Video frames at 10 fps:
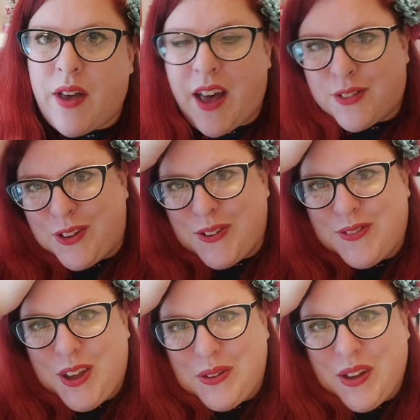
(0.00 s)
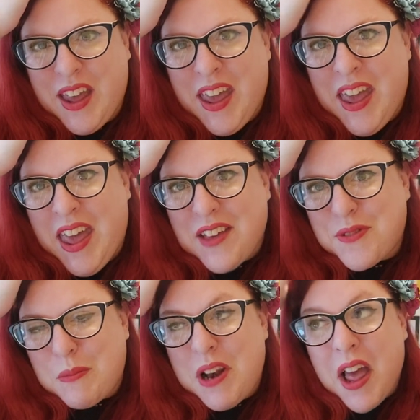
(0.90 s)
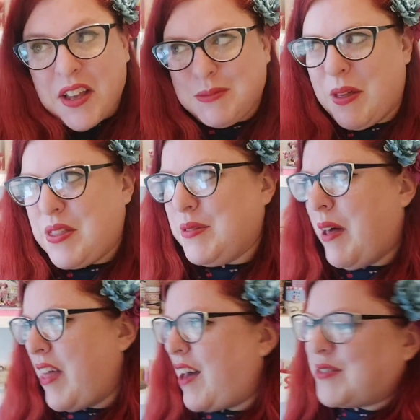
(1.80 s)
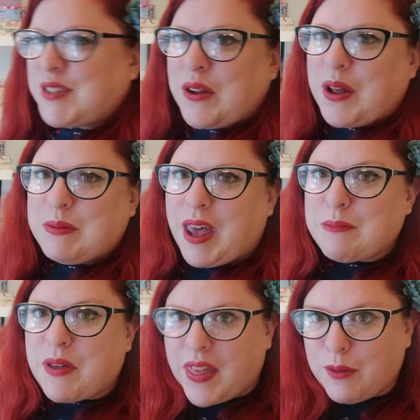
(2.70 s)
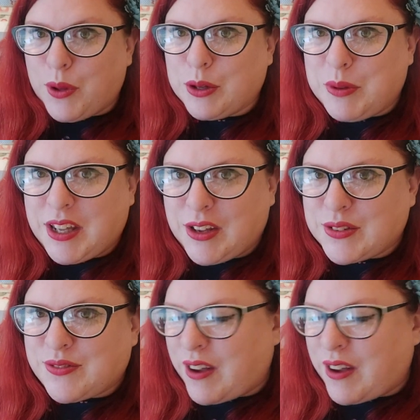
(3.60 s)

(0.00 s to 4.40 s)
I have got a few from last month as well that I haven't sewn up yet, but they will be used